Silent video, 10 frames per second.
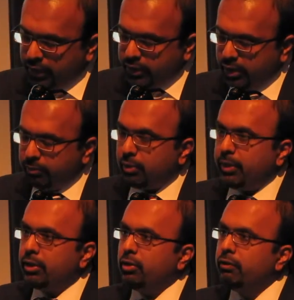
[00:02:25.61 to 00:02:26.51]
to
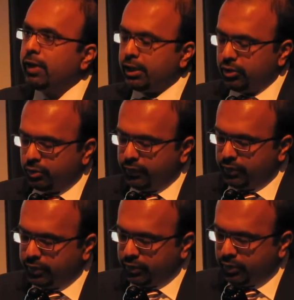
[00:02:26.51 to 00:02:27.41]
implement new value-driven
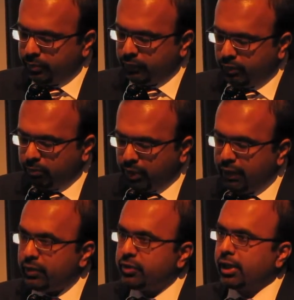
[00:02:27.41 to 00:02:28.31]
systems for the
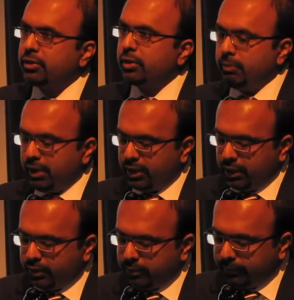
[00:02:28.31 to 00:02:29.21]
private sector and
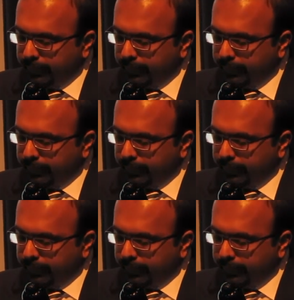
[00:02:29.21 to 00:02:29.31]
Medicare.